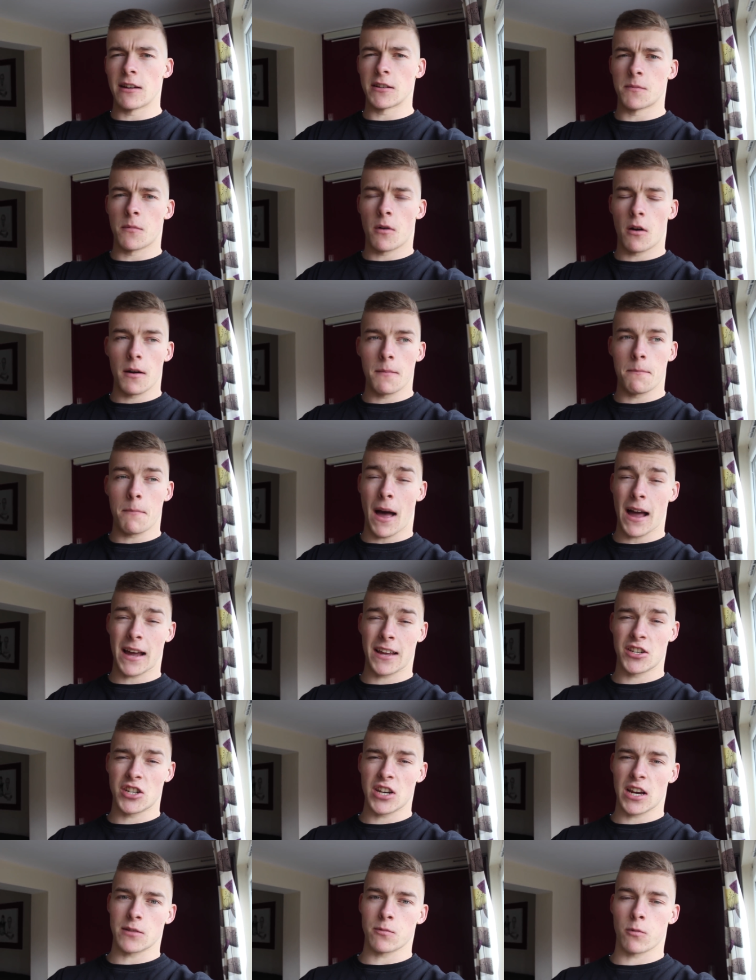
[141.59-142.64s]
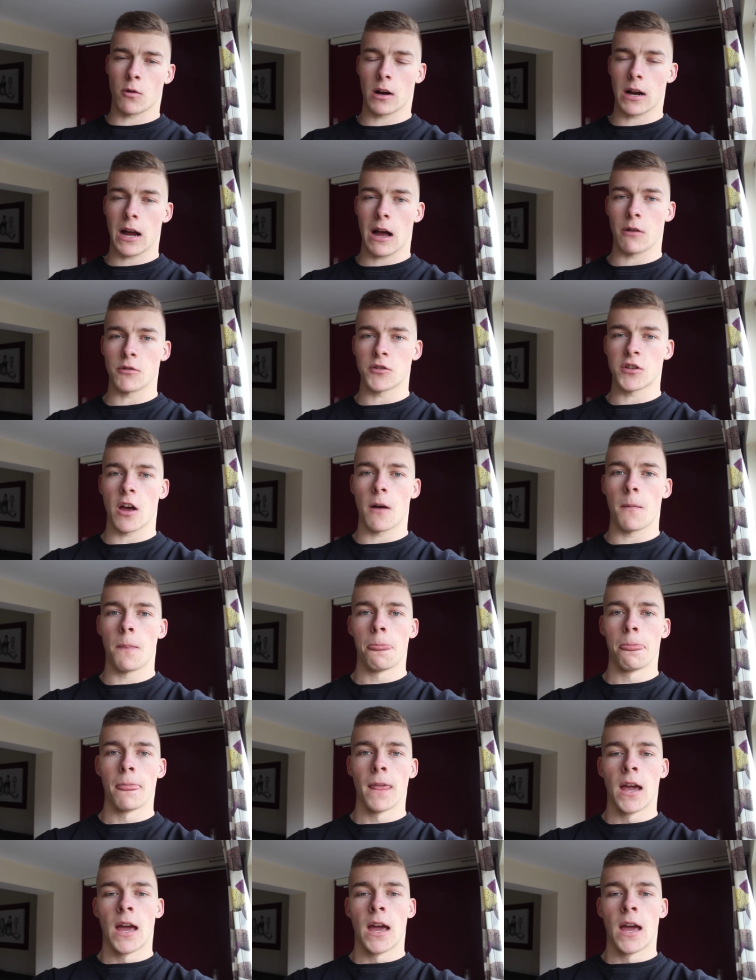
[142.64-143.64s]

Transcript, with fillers: It was my back and chest workout. So